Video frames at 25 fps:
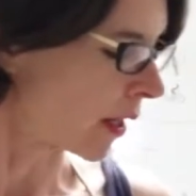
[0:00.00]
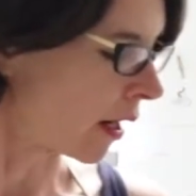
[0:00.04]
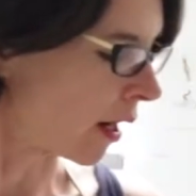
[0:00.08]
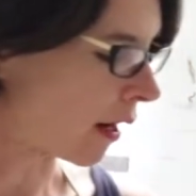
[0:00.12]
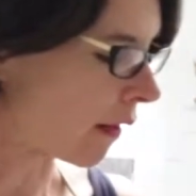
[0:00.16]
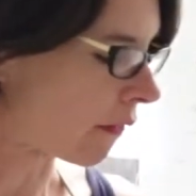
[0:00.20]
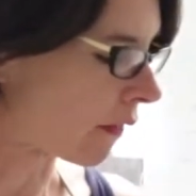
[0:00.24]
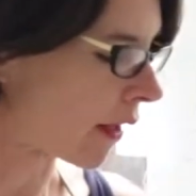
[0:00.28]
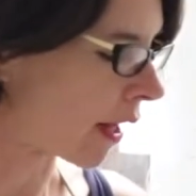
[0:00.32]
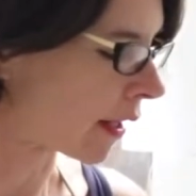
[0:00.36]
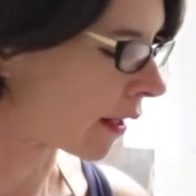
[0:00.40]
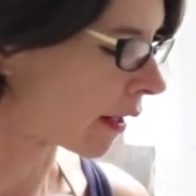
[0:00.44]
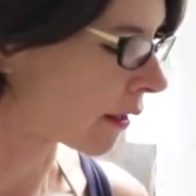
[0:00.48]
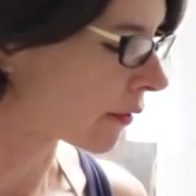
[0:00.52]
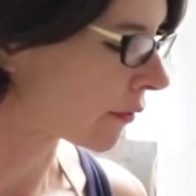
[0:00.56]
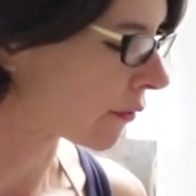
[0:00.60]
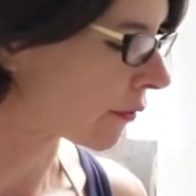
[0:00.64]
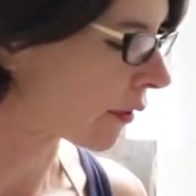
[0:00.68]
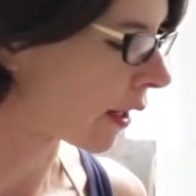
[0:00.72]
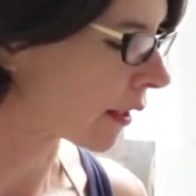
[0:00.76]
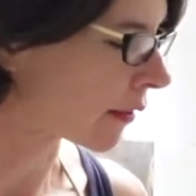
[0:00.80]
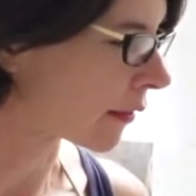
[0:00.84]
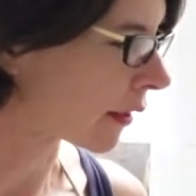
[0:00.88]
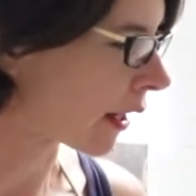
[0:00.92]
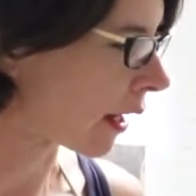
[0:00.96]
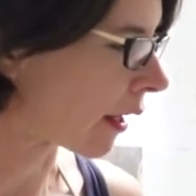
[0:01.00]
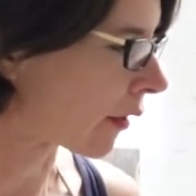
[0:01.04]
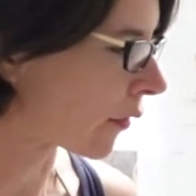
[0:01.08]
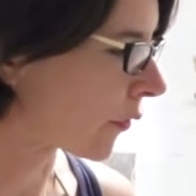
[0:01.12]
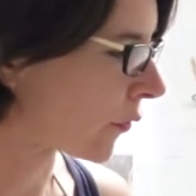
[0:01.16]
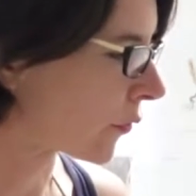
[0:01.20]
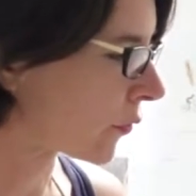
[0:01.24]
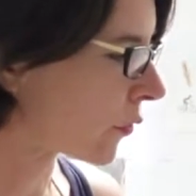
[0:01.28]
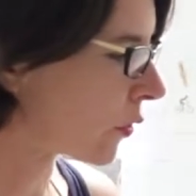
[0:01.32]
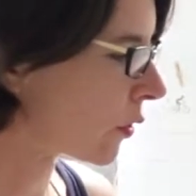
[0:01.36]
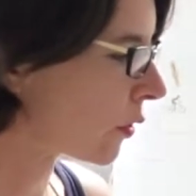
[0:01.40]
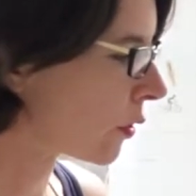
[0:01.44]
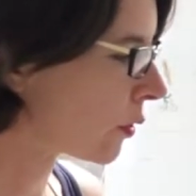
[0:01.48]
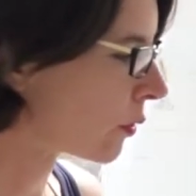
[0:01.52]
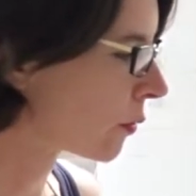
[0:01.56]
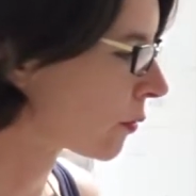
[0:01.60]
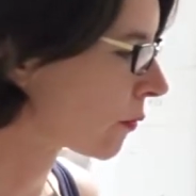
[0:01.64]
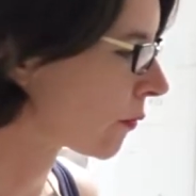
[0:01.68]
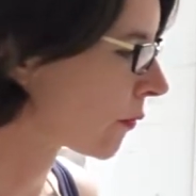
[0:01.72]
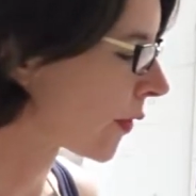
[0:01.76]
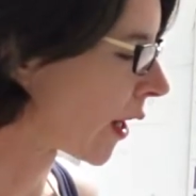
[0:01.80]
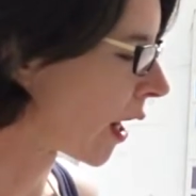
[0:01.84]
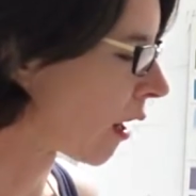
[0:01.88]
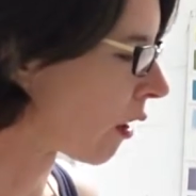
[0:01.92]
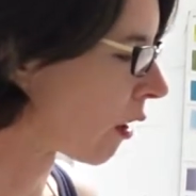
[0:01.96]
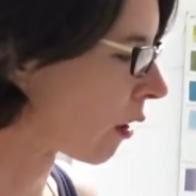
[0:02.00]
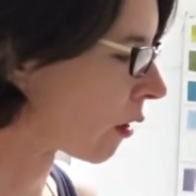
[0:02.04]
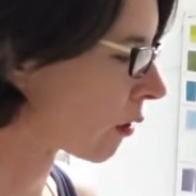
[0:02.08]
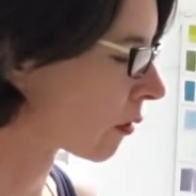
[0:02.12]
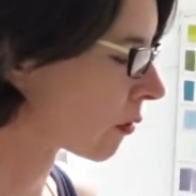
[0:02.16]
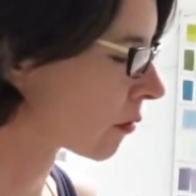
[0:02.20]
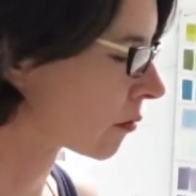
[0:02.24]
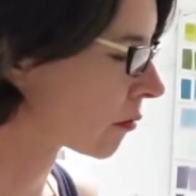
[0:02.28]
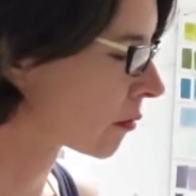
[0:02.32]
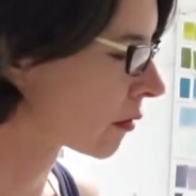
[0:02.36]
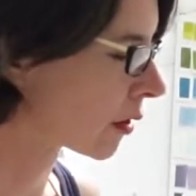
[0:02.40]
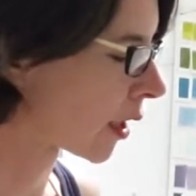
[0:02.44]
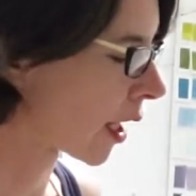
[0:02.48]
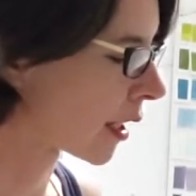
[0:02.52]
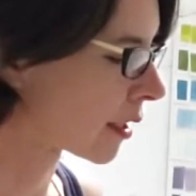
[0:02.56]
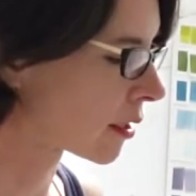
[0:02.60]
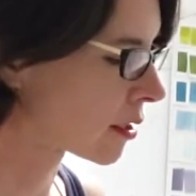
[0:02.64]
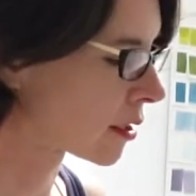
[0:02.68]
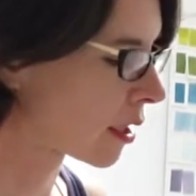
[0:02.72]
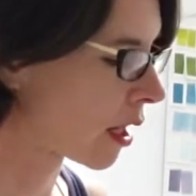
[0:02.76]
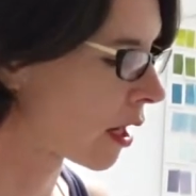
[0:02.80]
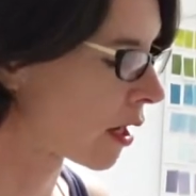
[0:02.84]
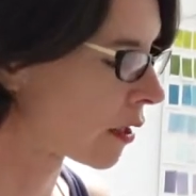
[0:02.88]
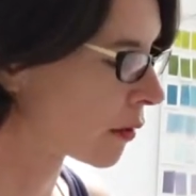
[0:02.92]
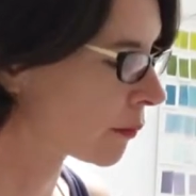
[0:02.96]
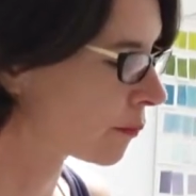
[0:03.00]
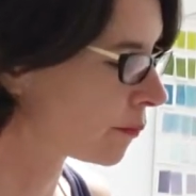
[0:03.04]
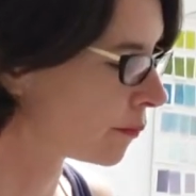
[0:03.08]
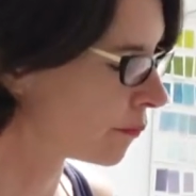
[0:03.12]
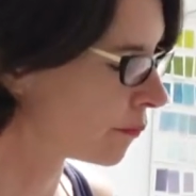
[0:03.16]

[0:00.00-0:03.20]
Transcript: and then I thread that through that hole like so.